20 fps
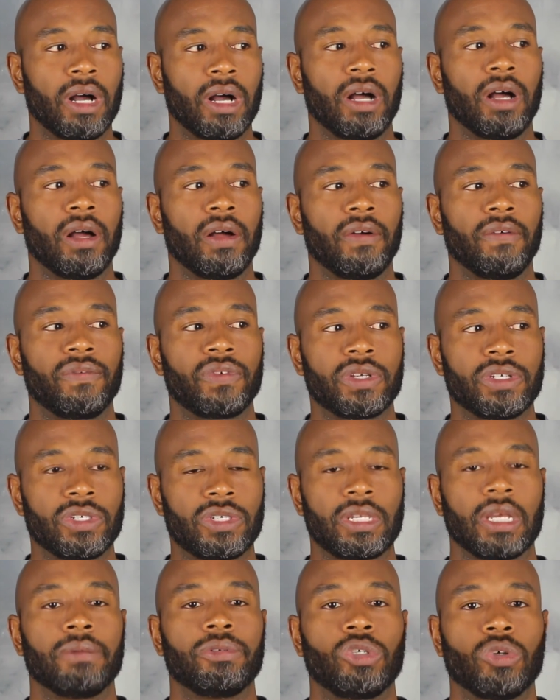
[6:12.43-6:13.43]
of
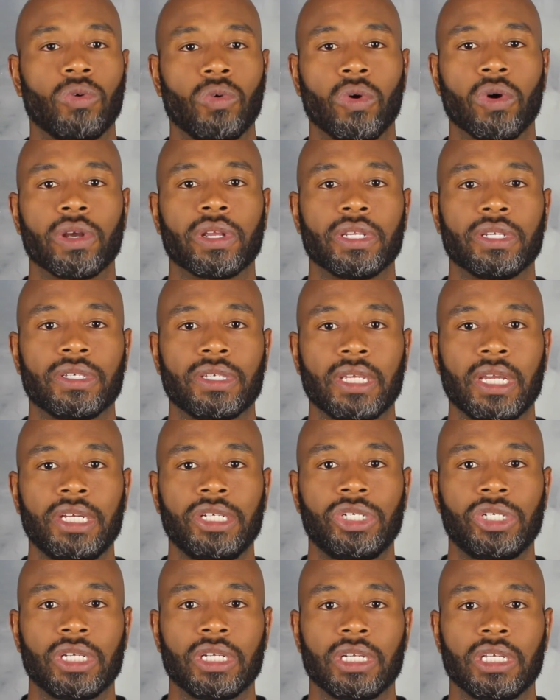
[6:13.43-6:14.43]
conceptual
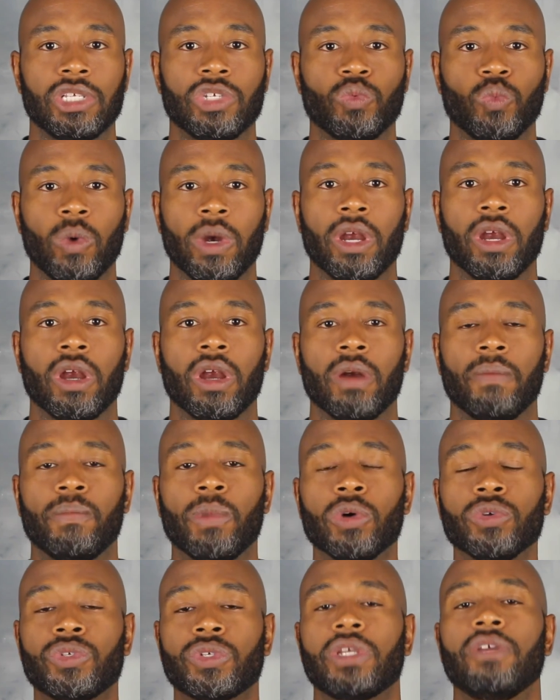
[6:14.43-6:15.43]
organization is where
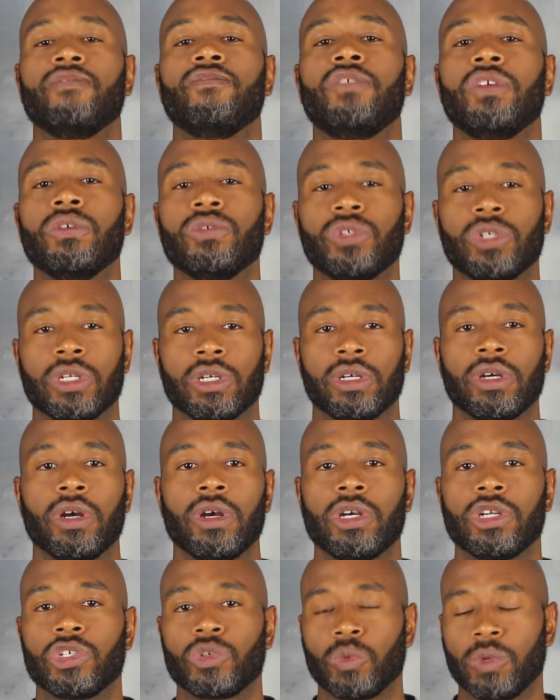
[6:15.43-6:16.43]
most confusion
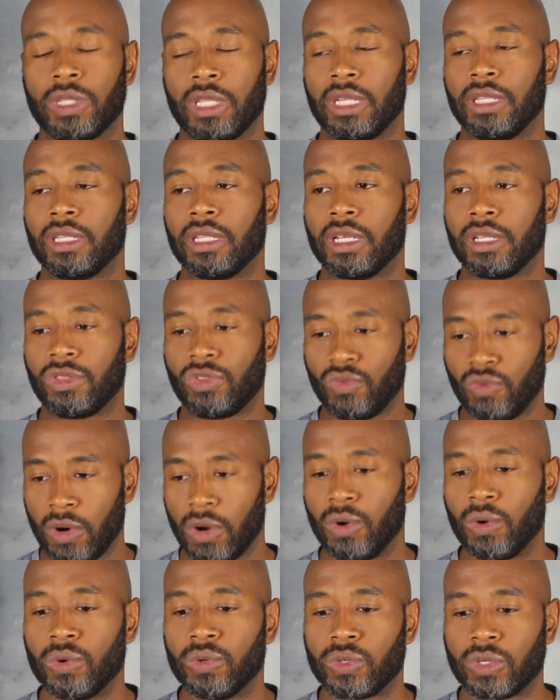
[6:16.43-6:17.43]
occurs within the
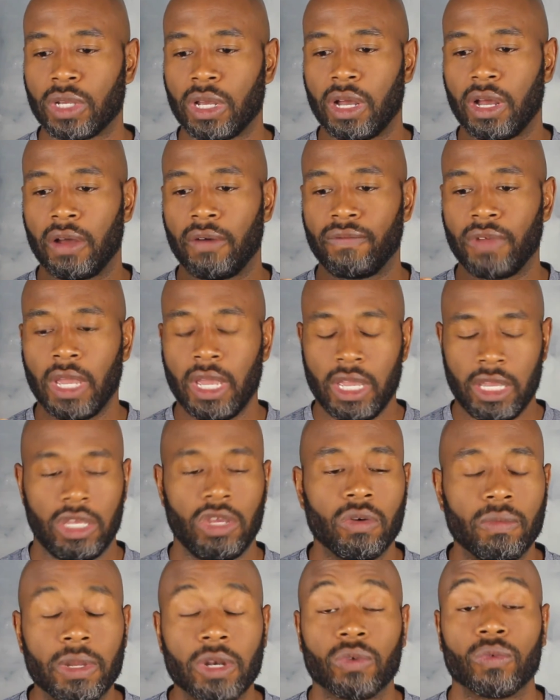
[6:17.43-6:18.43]
throes of
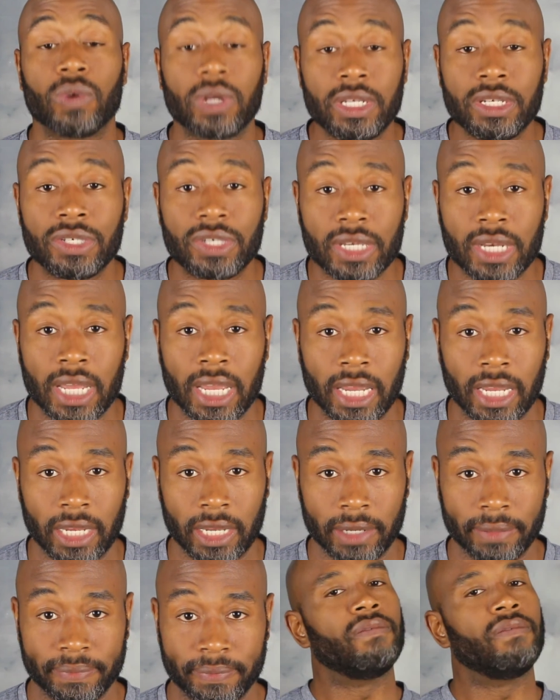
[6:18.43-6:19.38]
human reasoning.